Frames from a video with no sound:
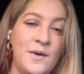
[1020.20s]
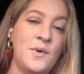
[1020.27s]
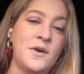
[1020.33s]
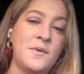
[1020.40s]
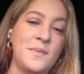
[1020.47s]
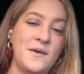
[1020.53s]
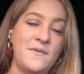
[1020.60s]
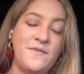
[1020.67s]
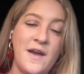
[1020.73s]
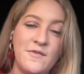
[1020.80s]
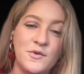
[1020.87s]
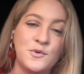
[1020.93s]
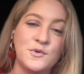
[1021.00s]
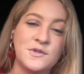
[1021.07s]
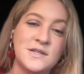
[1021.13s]
that one of my
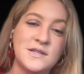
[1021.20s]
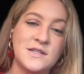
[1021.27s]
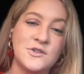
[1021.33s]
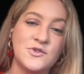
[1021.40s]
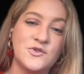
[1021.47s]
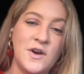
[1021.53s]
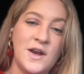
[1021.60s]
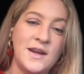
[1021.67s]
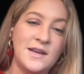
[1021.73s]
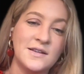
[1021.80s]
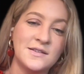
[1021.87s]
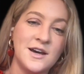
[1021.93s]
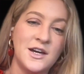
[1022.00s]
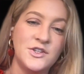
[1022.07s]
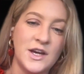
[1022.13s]
favourite horses in training,
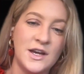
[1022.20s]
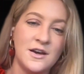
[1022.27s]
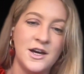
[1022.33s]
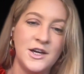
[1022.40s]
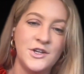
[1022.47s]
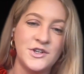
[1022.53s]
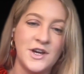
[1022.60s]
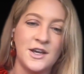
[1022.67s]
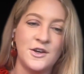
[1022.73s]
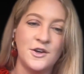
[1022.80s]
Skyjack Hijack,